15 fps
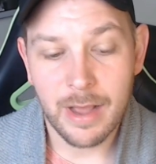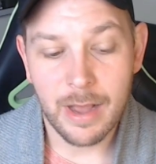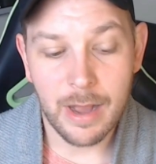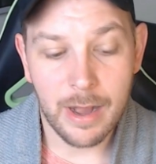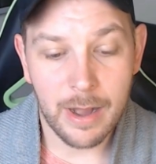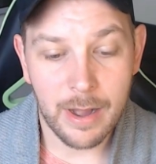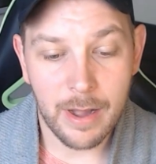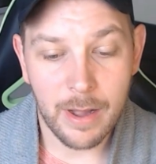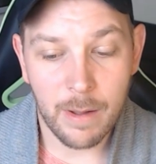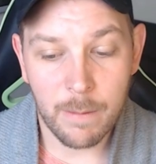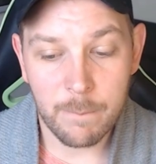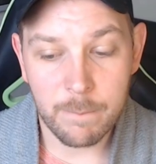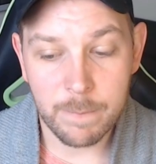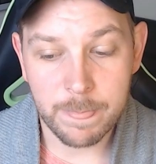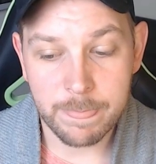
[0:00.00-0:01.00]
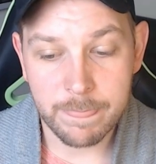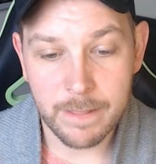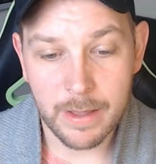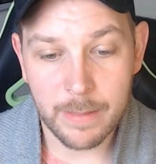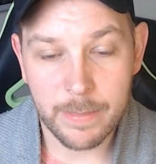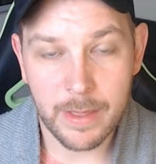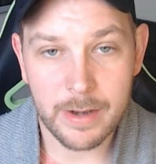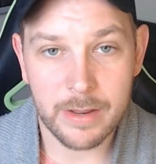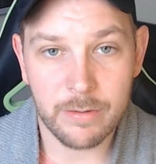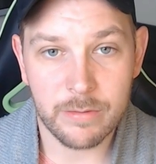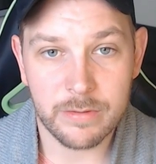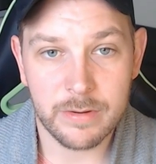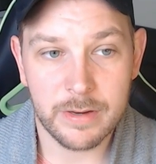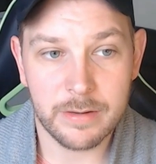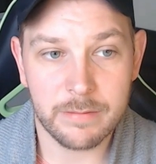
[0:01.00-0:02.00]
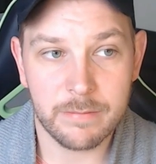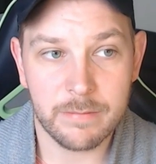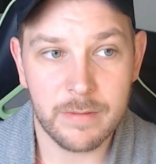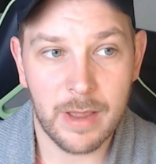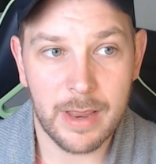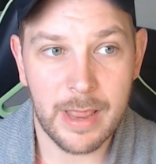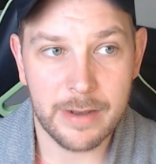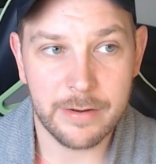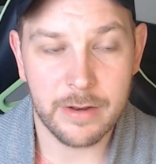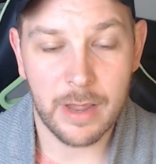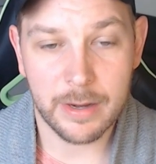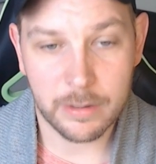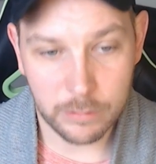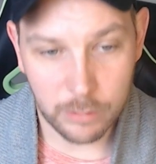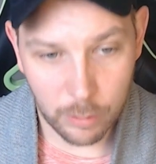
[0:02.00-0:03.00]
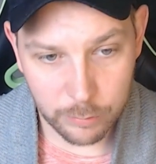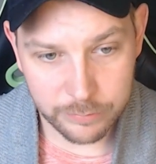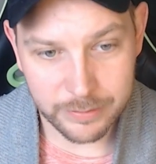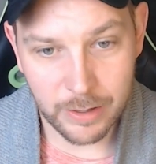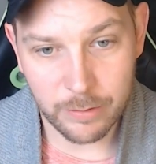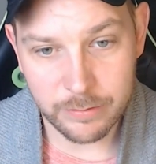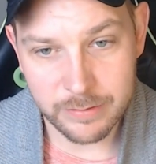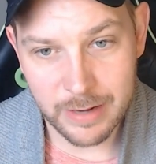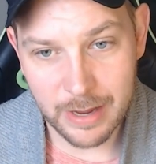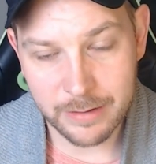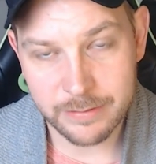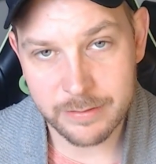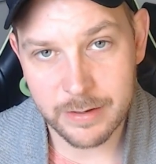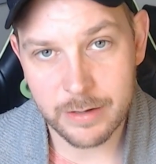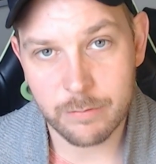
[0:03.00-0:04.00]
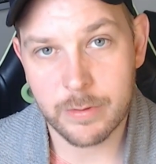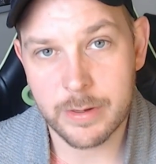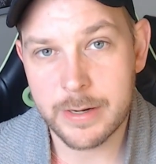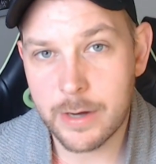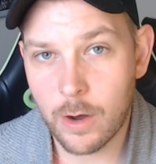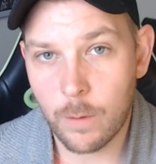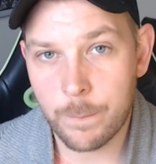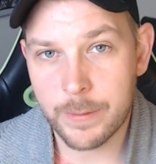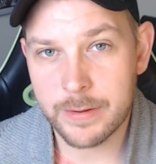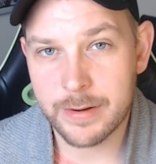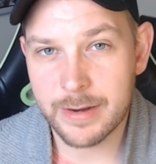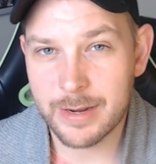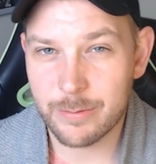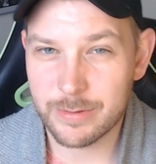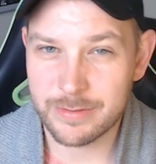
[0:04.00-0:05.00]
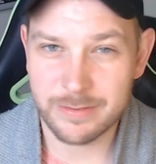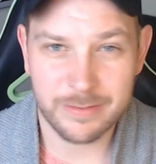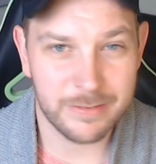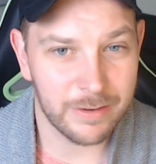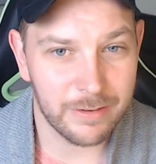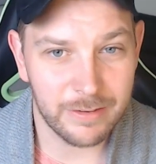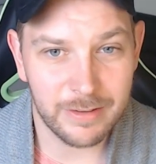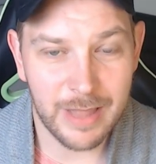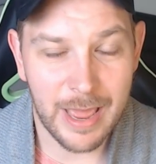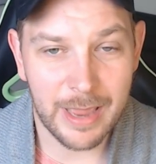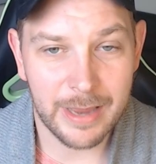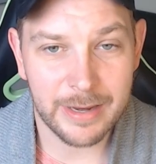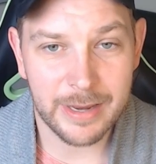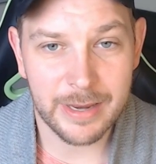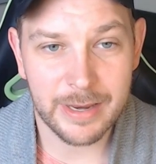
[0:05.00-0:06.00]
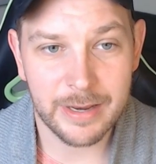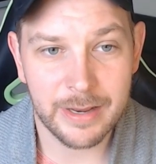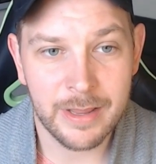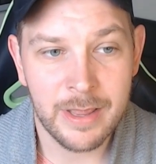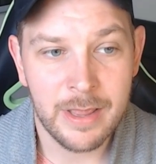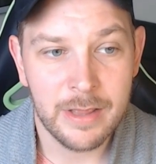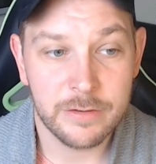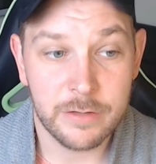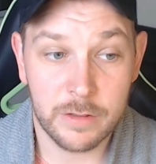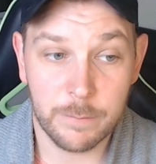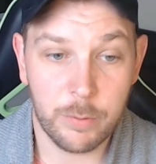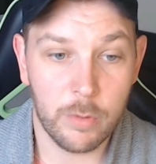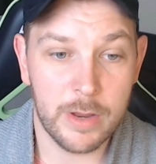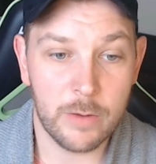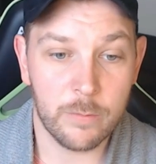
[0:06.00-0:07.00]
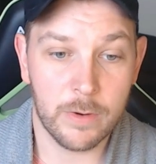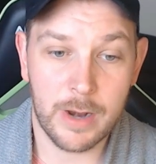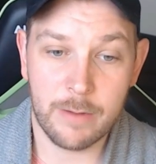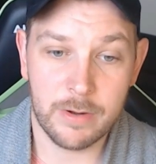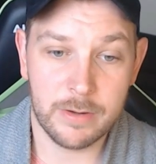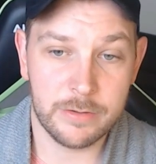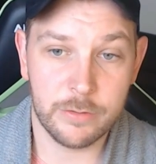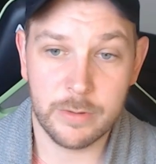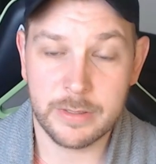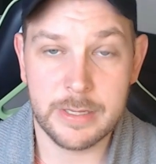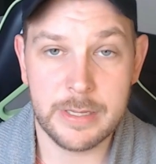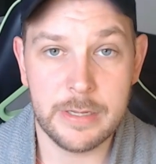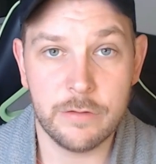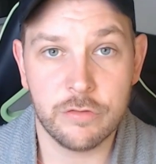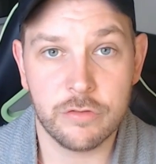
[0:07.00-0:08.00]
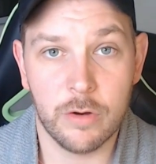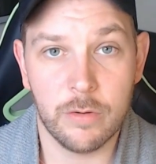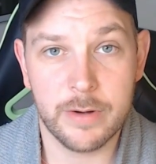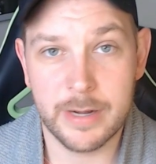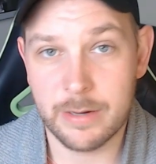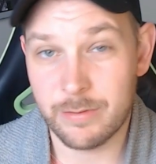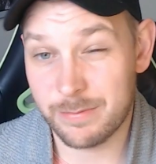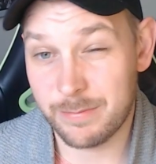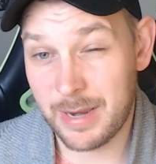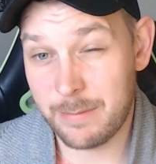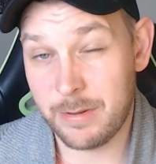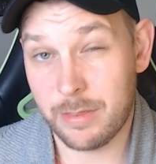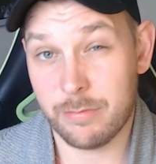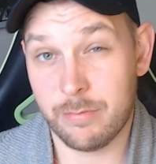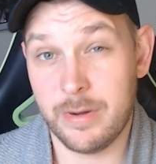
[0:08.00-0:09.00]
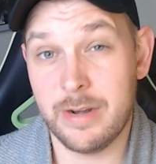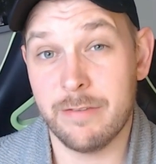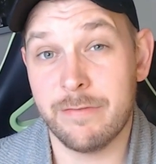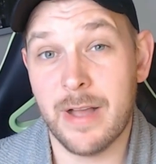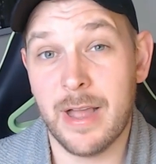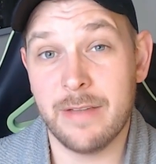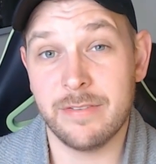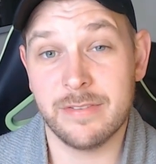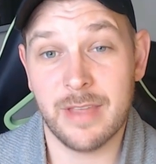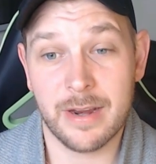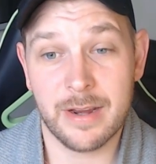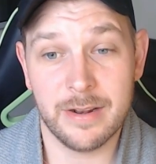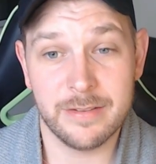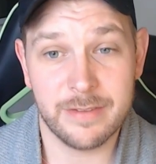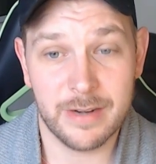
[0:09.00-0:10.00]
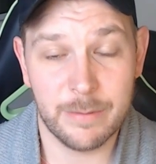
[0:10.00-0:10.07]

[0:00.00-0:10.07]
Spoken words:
And then I closed out texting, reopened it. It was still lagging to the point where I would do a keystroke and it was maybe 3 to 5 seconds.